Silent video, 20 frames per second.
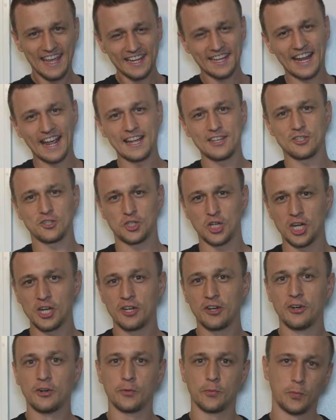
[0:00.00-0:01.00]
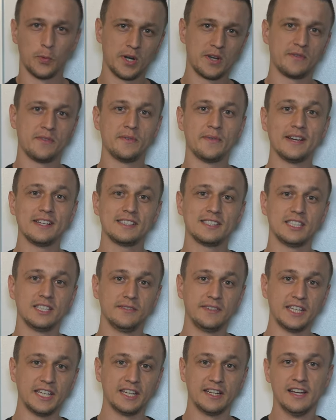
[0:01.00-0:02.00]
Hey guys, Jay here with Word of Advice
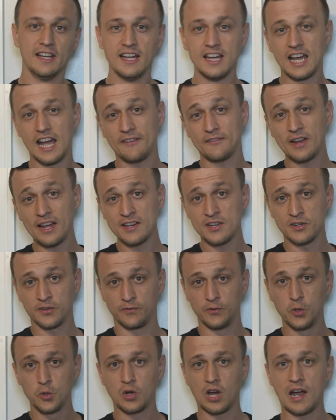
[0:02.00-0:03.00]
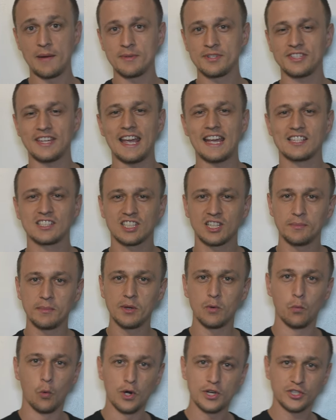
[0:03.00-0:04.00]
TV. I've gotten a few comments asking
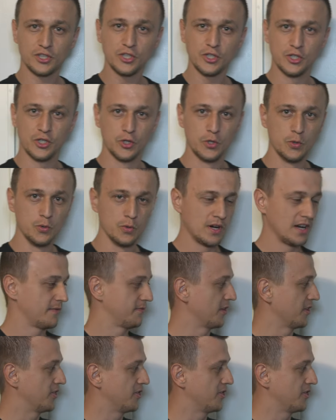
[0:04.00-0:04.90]
me what to do if a